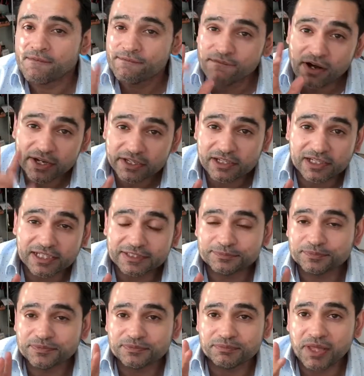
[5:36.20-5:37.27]
Finally,
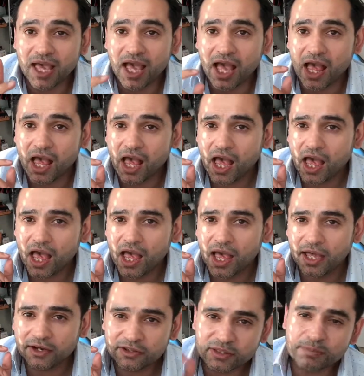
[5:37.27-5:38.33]

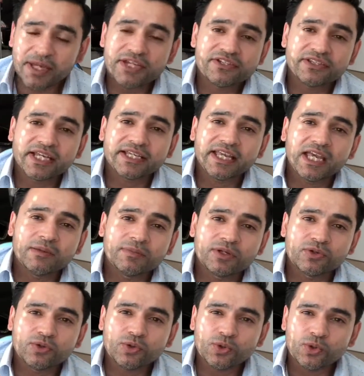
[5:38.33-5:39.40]
another patient that came
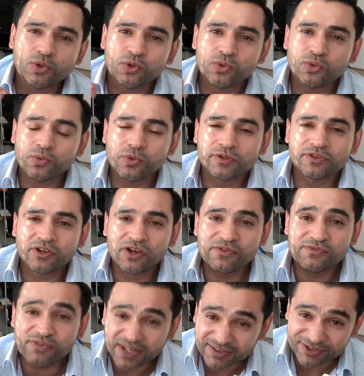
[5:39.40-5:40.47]
in who was
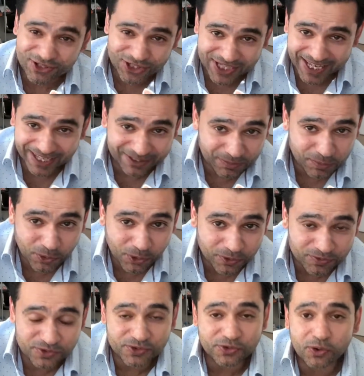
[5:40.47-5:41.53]
convinced she had a
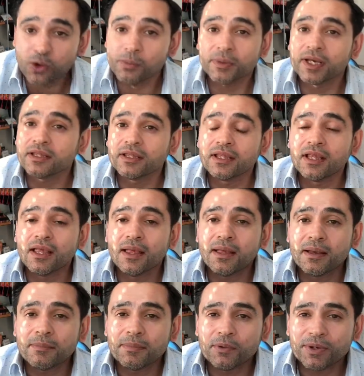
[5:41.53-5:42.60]
Morton's neuroma,
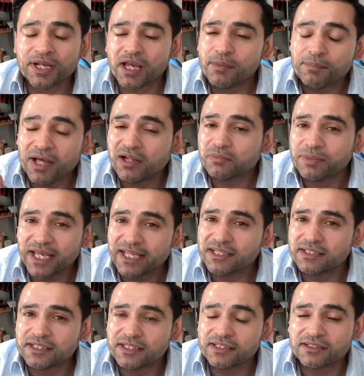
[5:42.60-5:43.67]
but when I
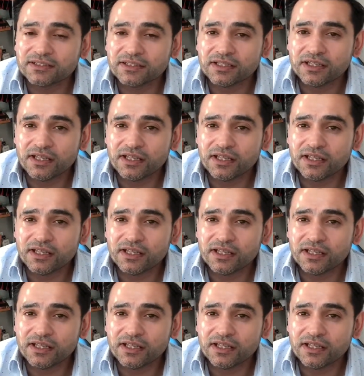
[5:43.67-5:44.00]
palpated